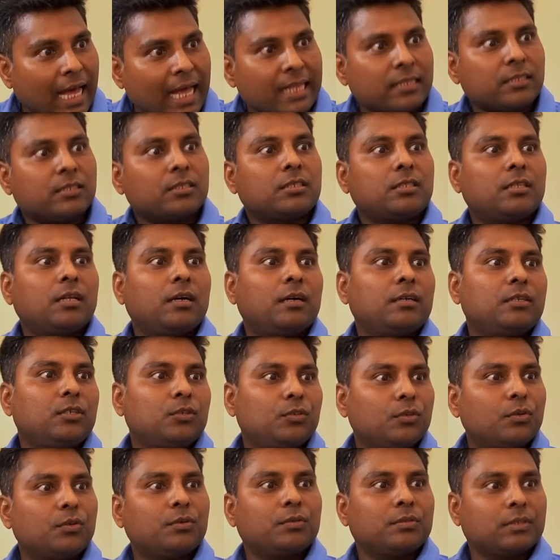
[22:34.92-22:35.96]
aspiration of
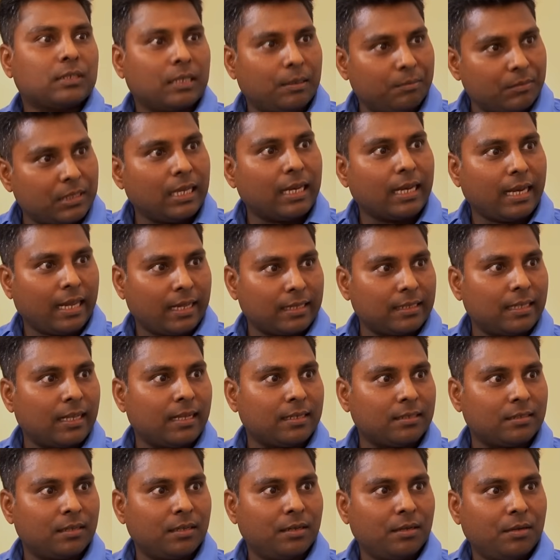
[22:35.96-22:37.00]
ours. Something like that. I
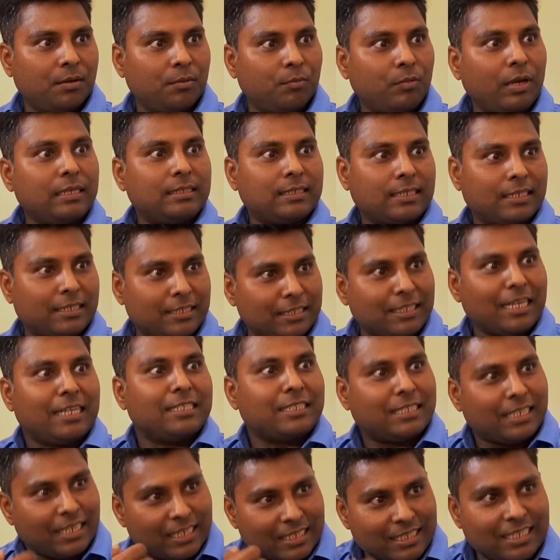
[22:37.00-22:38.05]
think when citizen
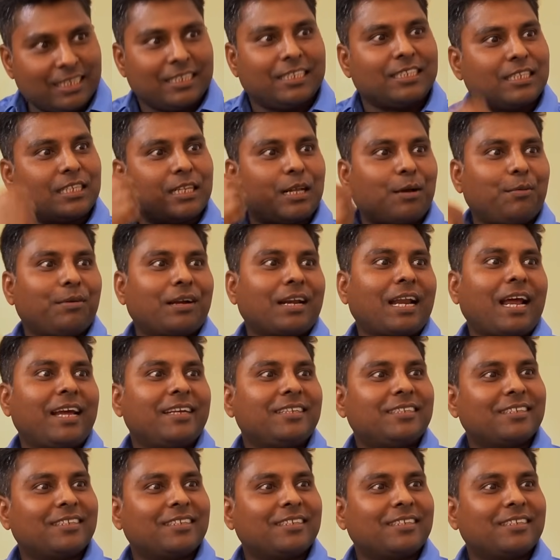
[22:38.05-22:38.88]
says that this is our right. I think